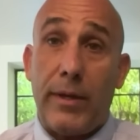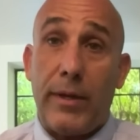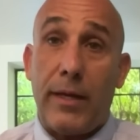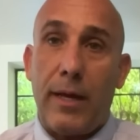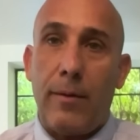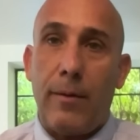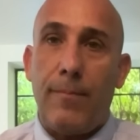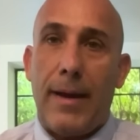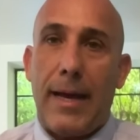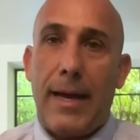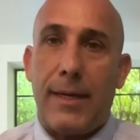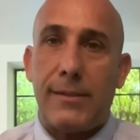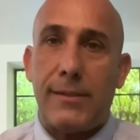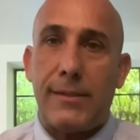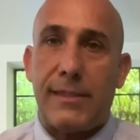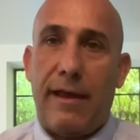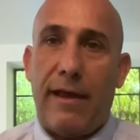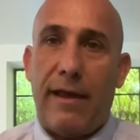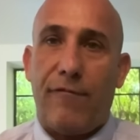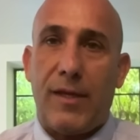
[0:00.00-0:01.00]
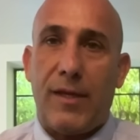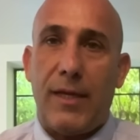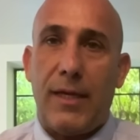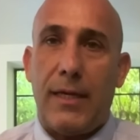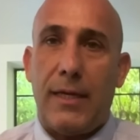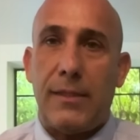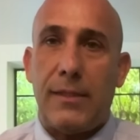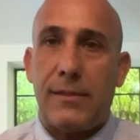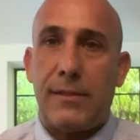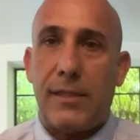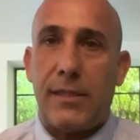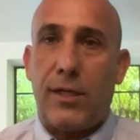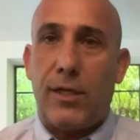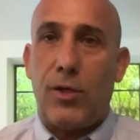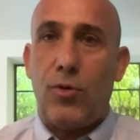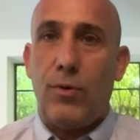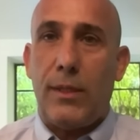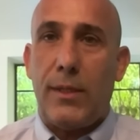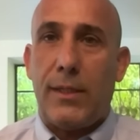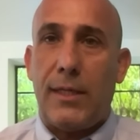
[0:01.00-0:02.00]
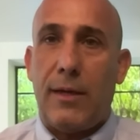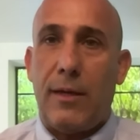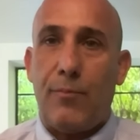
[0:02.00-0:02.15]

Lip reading: bringing back safety and security